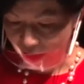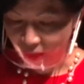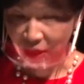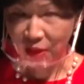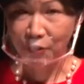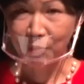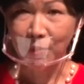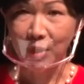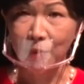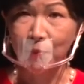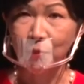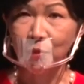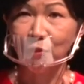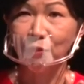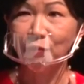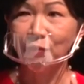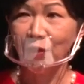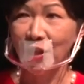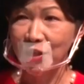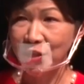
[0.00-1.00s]
of my
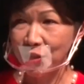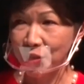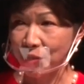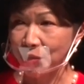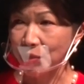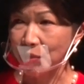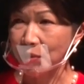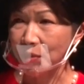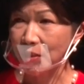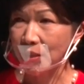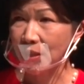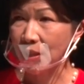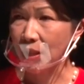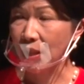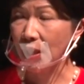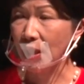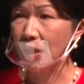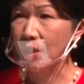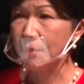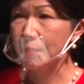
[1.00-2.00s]
professional
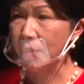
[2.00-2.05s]
and